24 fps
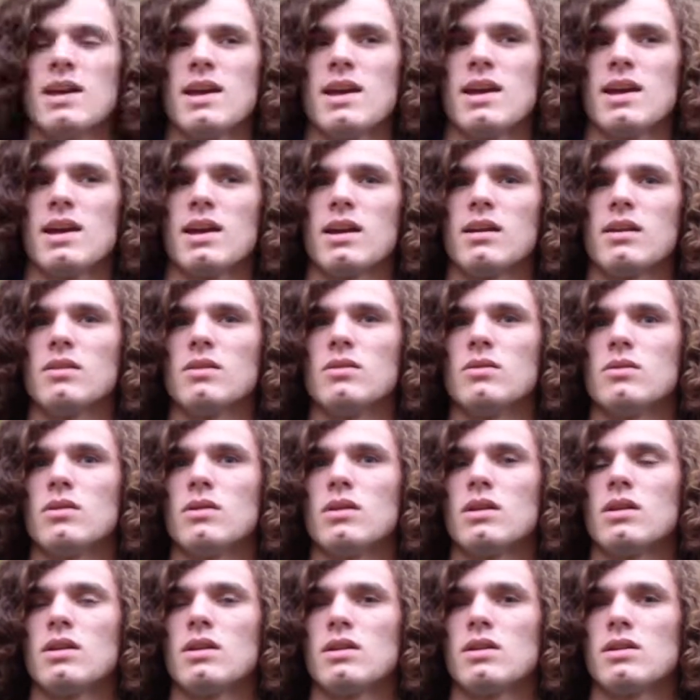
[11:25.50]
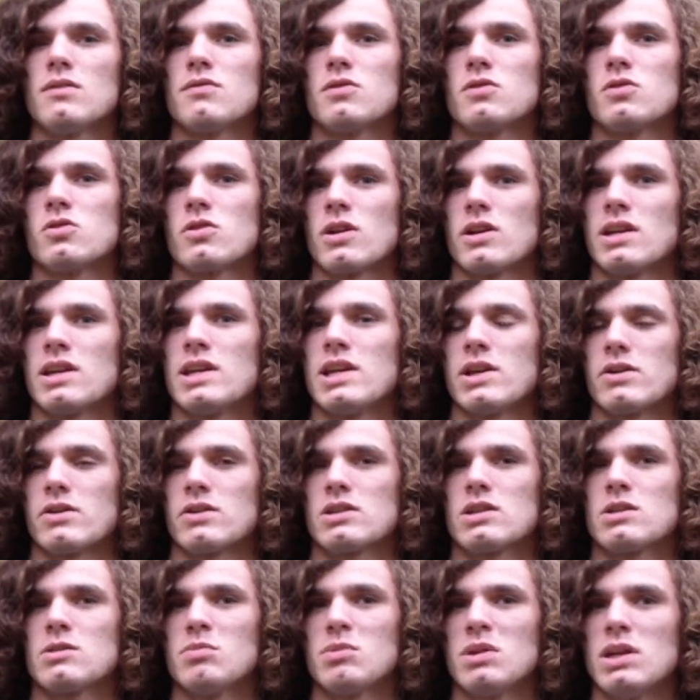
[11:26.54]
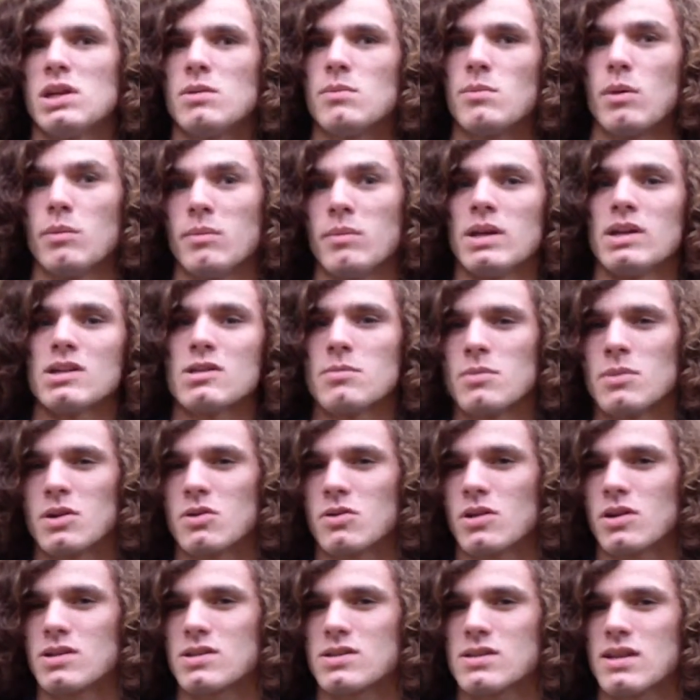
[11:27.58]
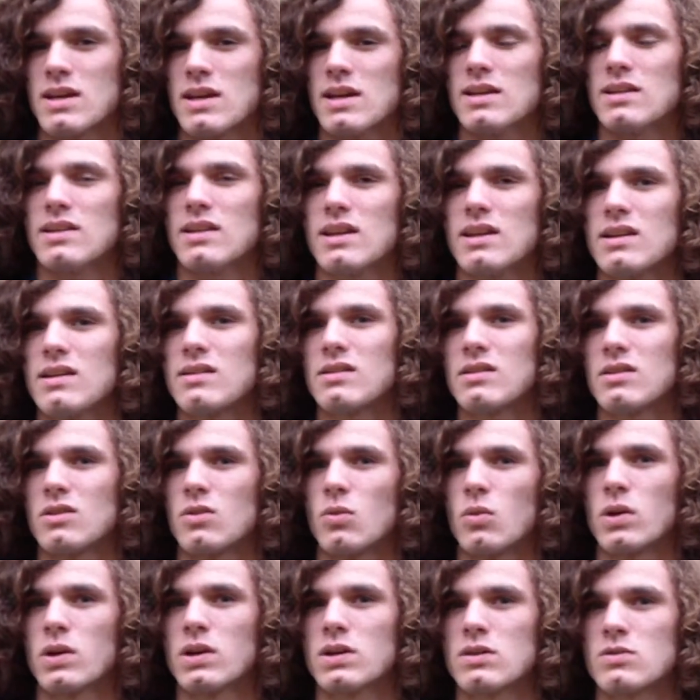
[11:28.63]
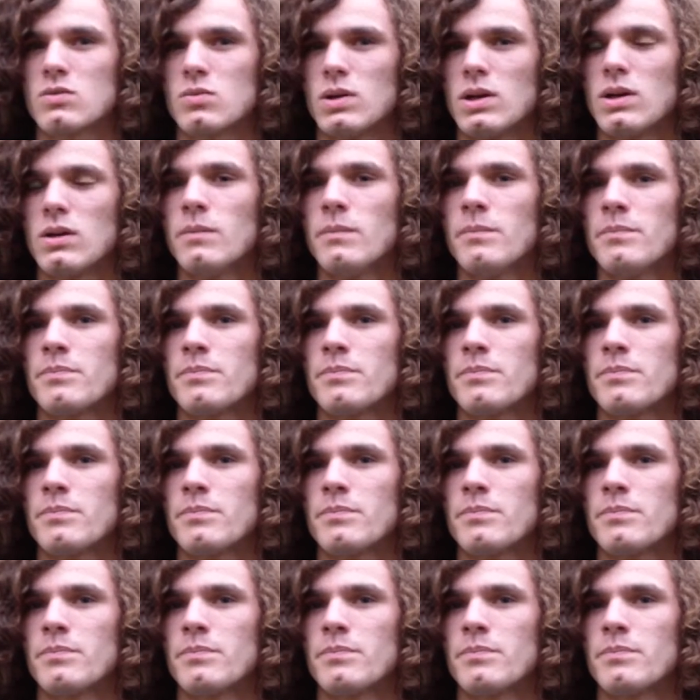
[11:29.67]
and if you're trying to carry speed and momentum across that doesn't work as well.